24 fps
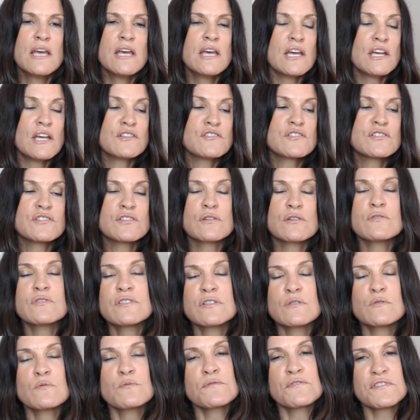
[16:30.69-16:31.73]
It's so
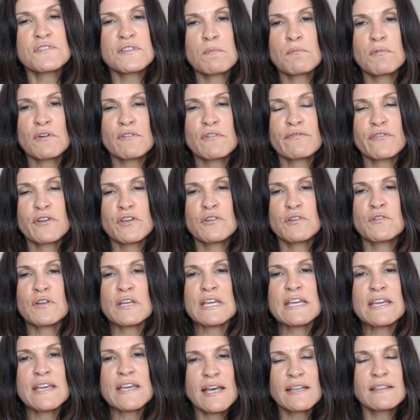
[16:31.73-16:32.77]
super simple for you to
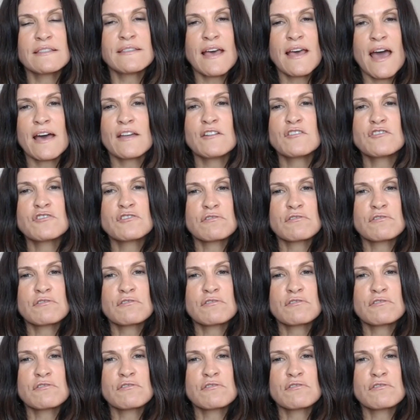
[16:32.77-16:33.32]
get that